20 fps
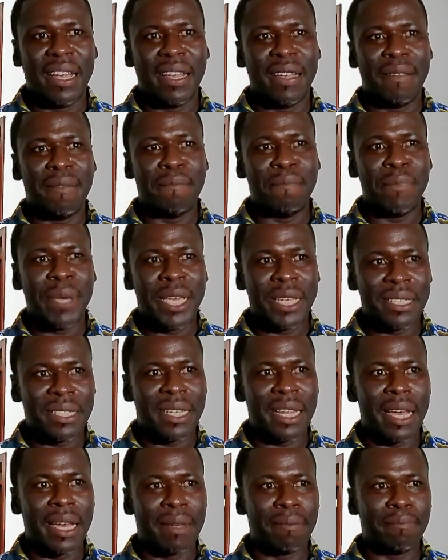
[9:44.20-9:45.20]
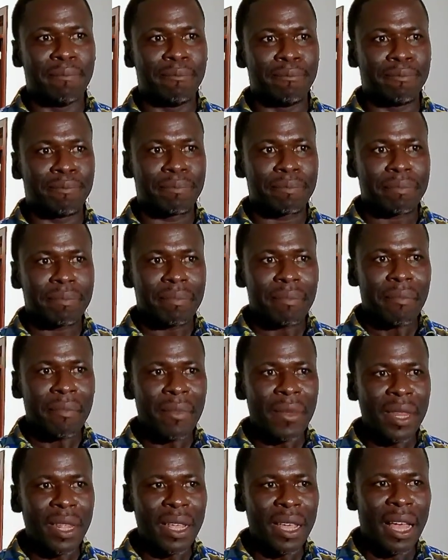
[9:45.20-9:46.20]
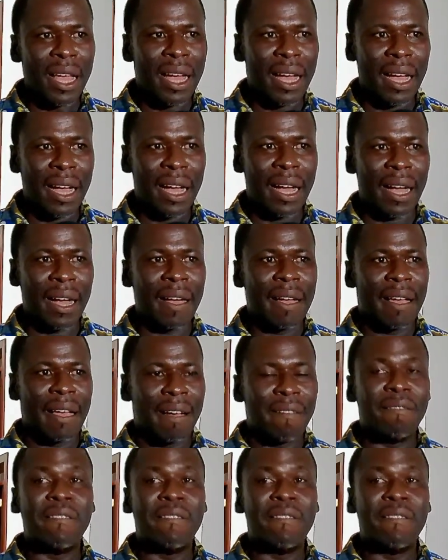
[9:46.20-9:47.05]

makes them a